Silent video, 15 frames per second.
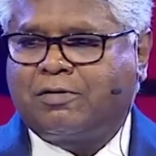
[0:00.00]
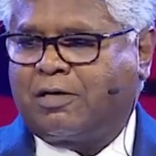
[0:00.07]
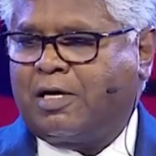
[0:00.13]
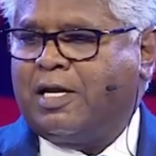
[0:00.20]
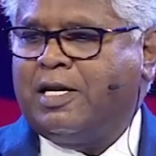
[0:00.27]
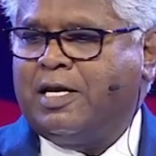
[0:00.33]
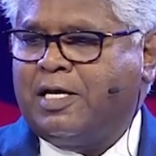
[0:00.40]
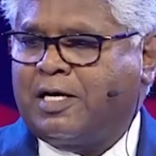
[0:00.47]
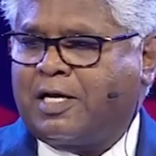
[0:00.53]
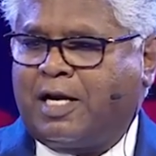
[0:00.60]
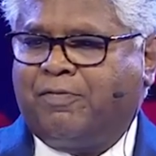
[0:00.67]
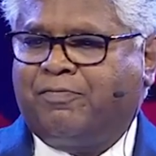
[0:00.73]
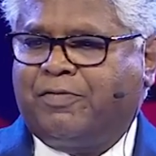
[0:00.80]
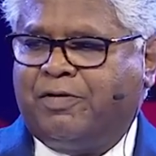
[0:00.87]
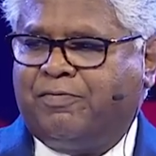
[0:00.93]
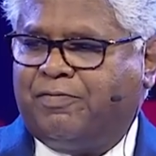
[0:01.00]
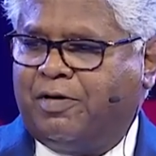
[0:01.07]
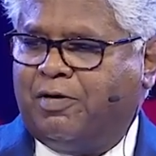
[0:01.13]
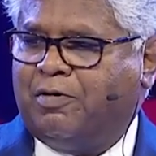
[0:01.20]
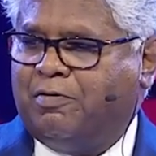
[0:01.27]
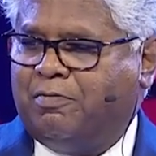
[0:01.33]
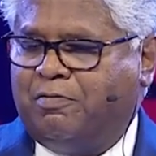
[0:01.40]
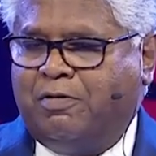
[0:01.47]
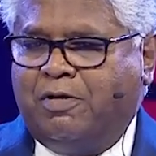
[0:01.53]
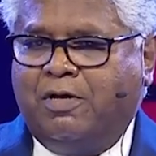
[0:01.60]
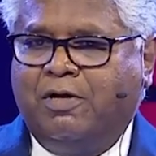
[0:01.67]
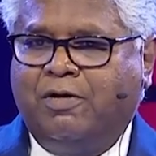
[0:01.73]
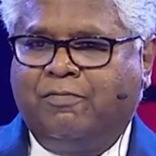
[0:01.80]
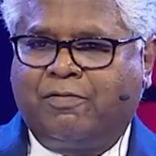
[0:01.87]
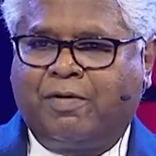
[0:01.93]
cunning, crafty fellow
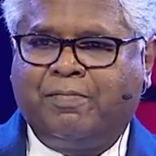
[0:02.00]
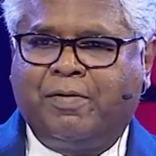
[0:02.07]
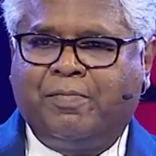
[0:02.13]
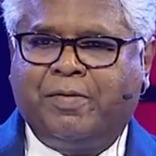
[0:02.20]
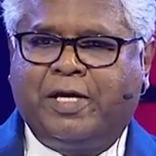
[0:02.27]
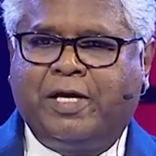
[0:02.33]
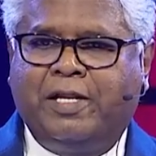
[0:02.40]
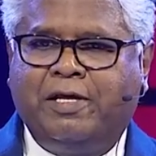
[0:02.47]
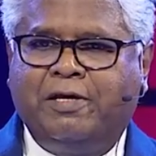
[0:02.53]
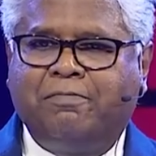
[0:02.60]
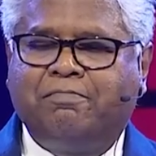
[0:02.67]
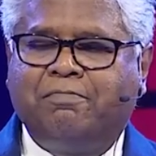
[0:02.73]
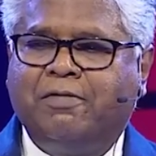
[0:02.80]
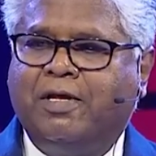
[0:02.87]
from the beginning,